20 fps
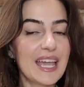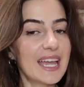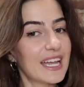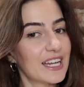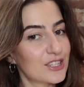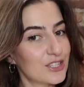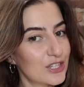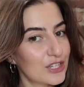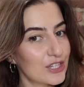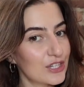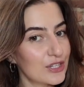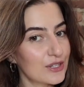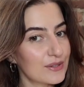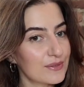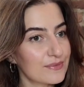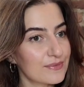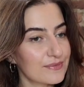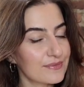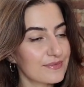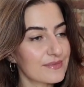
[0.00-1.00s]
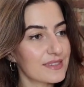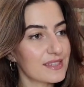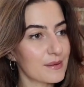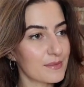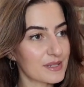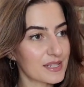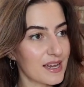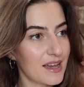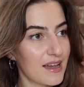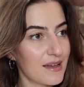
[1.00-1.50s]
It's cute
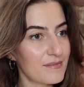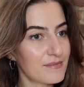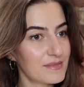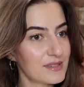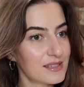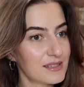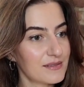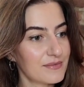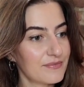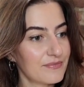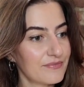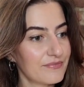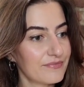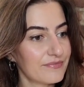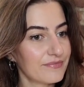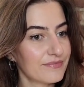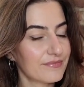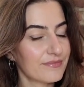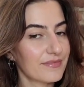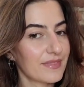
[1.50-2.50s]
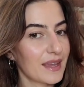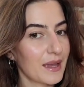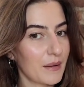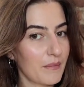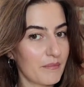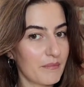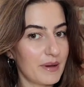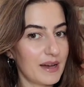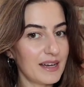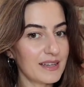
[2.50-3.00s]
sometimes,
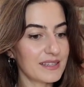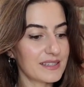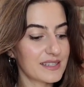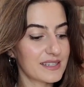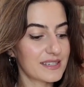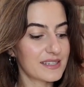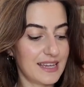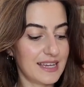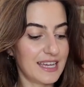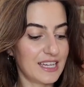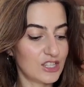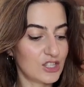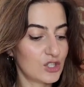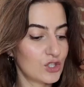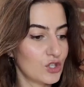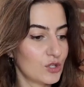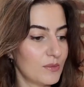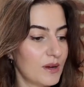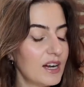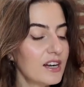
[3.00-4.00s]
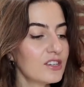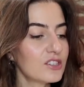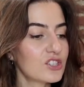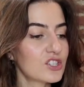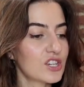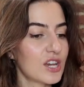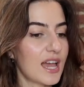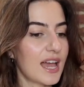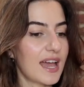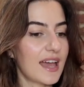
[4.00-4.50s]
but it gets too
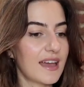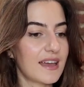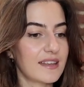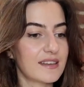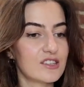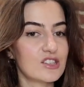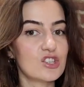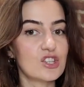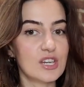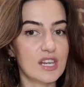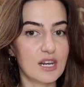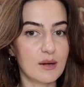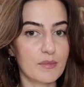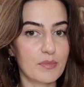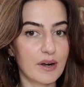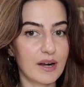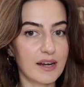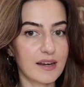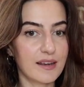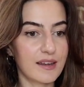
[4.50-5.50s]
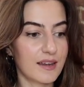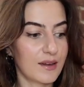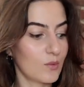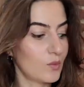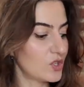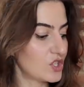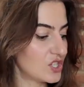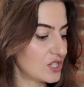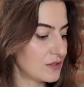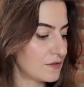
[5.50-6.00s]
much and you need a break,
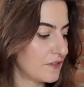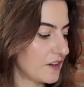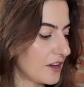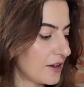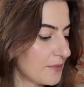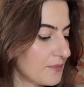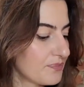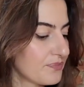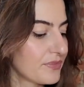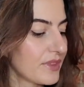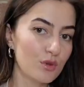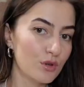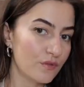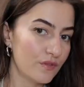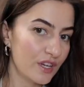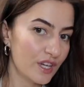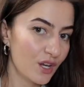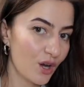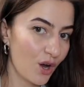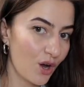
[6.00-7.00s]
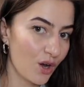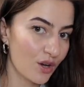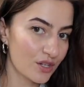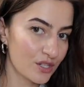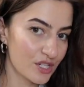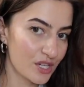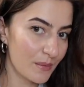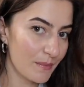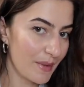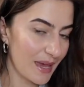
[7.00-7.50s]
which is fair. Moving on
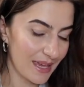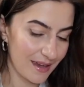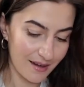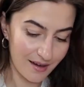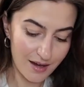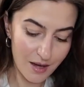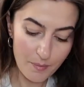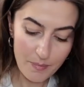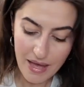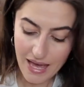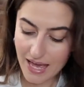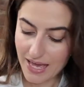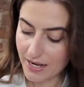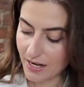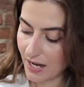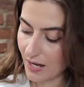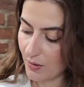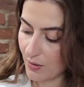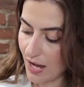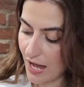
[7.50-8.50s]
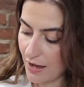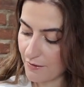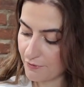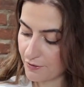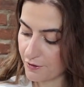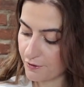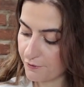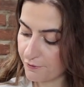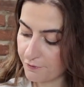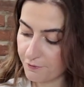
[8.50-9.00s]
to makeup, and I have
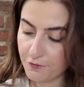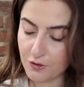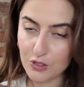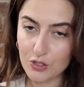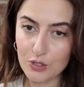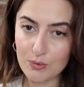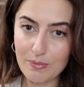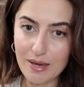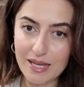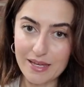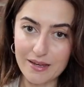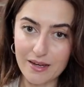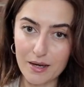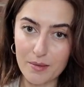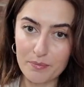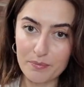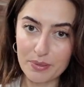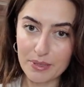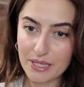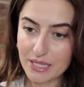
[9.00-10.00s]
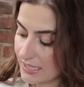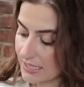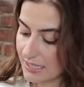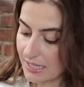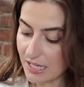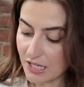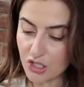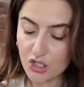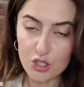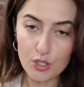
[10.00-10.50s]
a few makeup
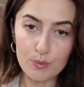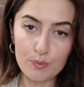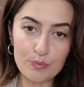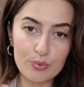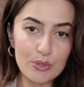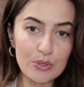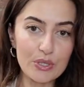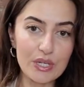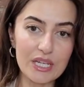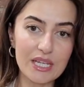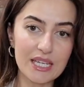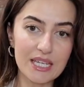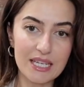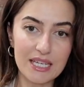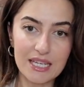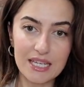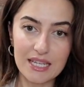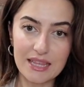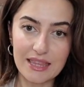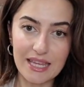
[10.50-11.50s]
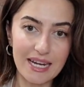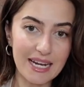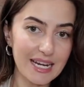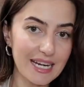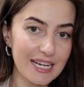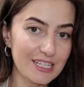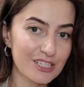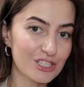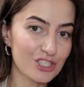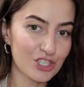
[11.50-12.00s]
slash beauty that I
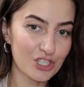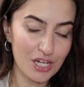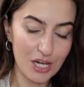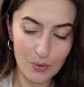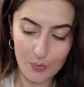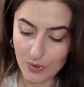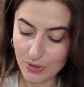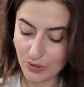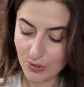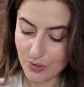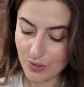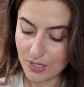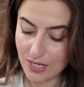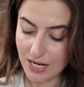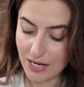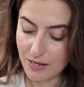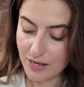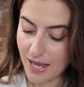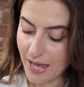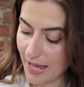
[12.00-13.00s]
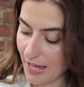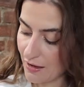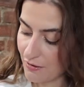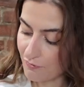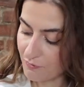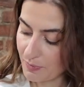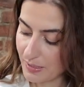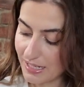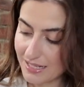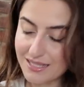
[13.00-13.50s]
need to share with you that I
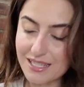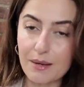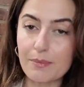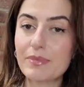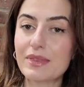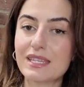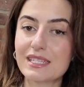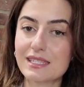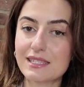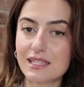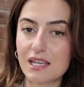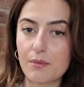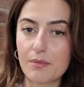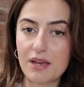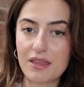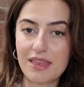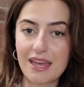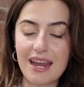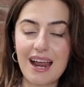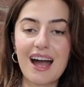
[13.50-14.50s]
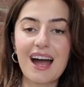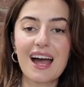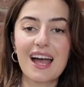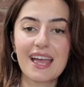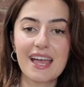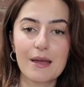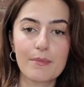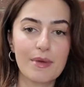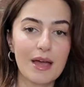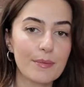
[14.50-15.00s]
have picked up this summer that I
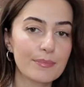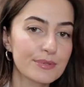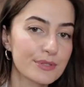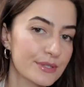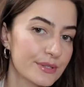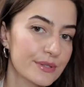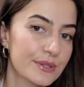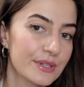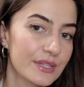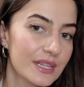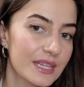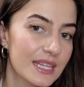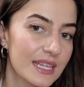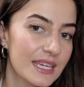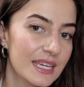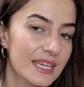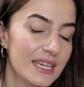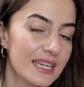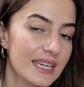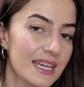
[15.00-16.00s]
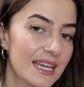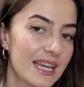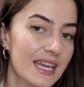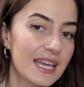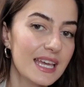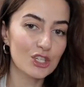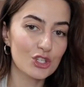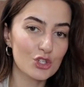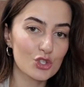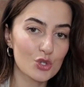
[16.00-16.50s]
am absolutely
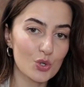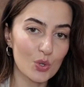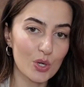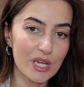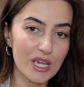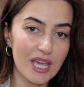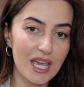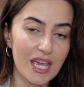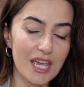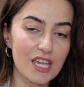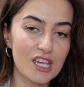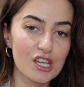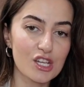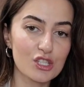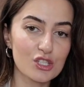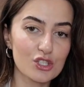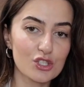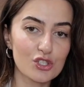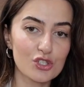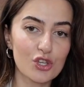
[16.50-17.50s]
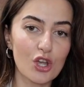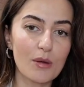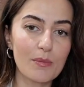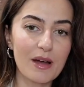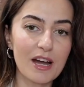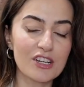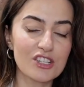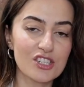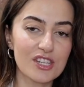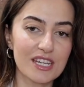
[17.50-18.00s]
enjoying so
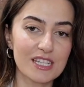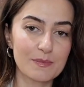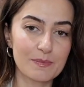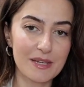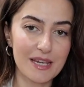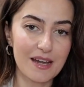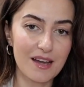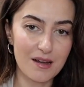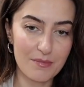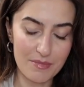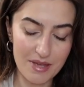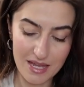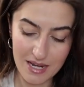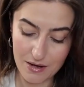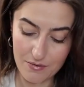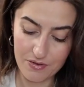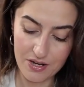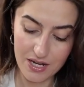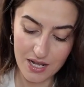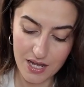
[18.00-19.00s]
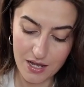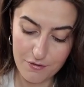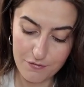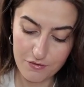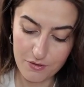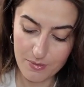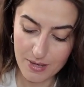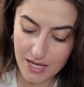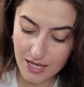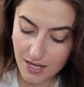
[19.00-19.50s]
much that it's become an everyday
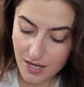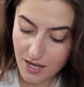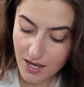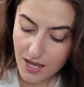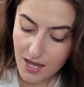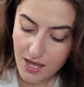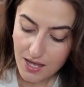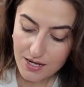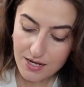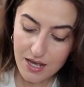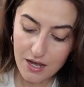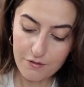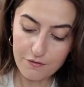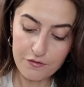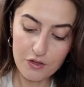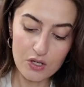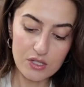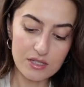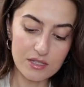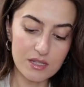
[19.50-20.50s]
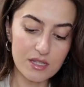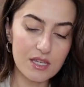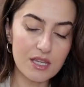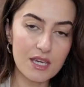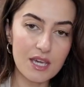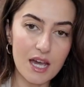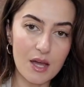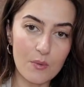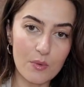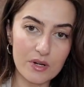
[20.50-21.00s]
for me. Now, firstly,
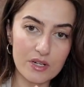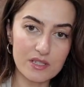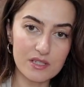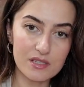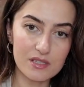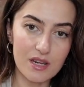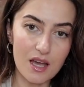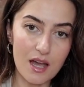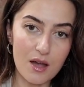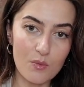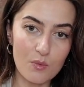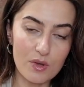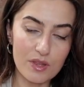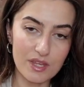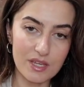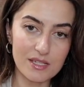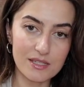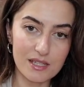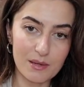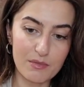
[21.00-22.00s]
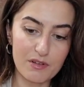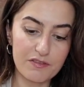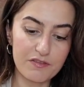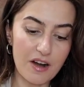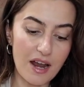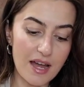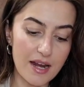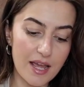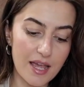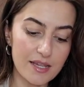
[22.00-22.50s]
I want to start with a Summer
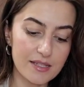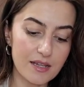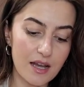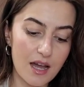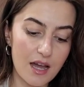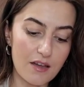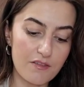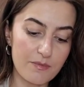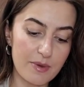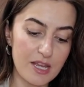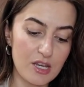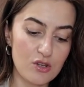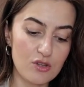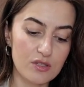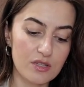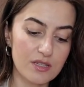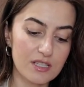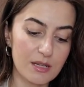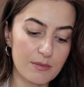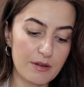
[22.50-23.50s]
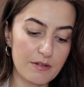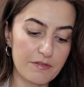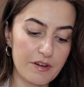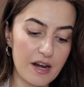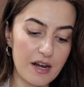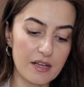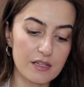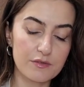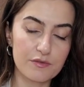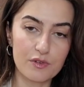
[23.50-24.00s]
Fridays. I've been using Summer
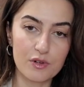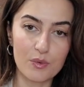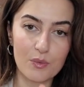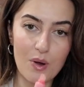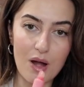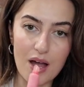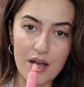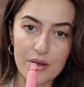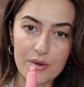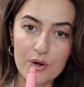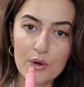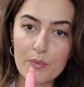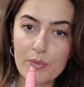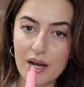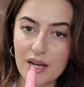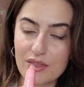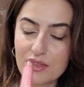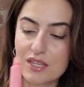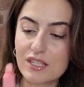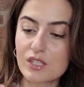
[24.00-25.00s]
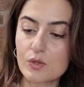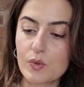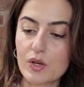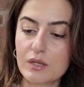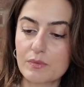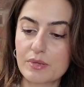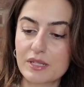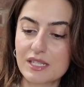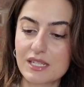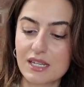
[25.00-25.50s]
Fridays for a while, but this one
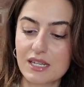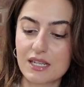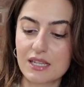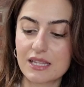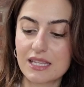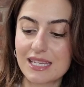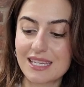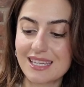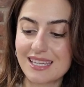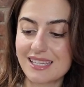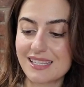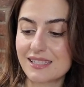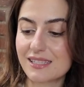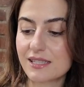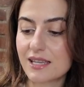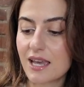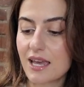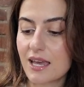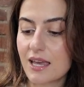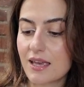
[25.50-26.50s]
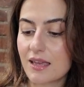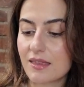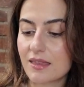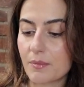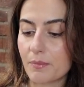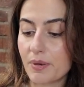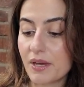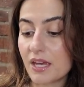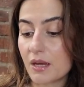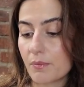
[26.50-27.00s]
particularly is the
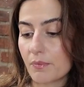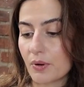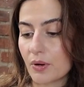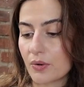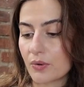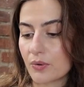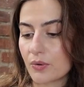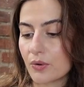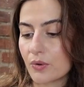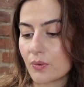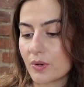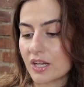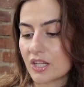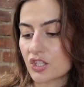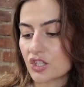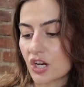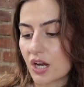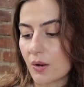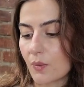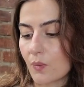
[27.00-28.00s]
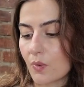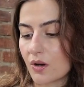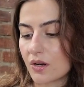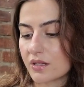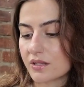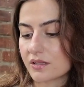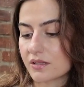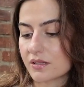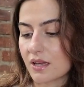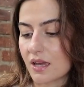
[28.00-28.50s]
pink bottle, which I want
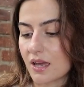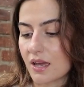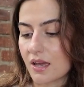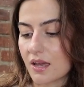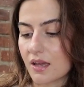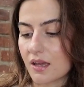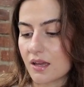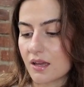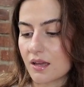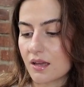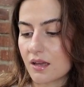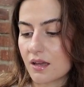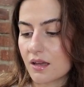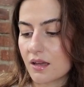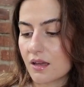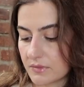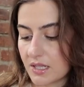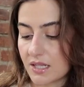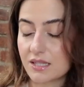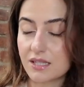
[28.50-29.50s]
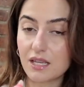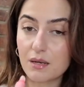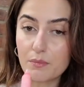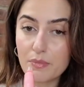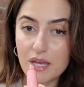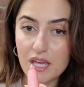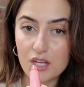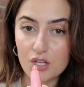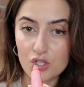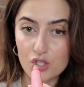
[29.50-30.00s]
to say it's in
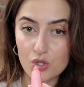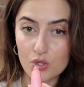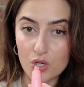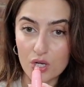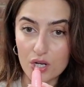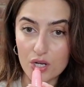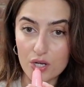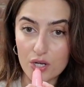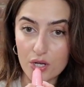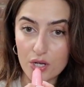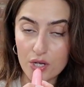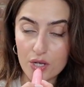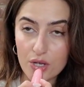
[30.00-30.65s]
pink sugar.